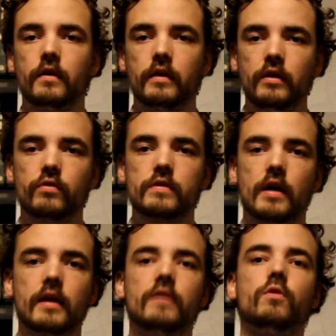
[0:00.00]

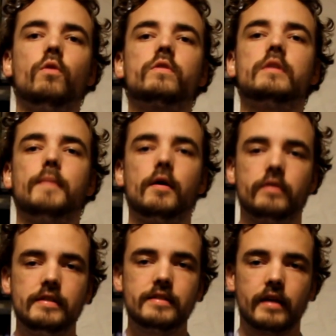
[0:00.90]
Kiyosaki talks about
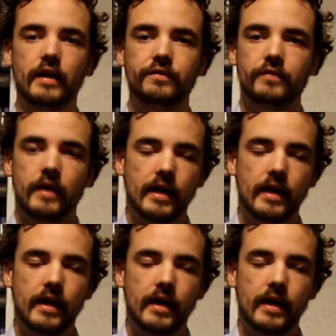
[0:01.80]
his life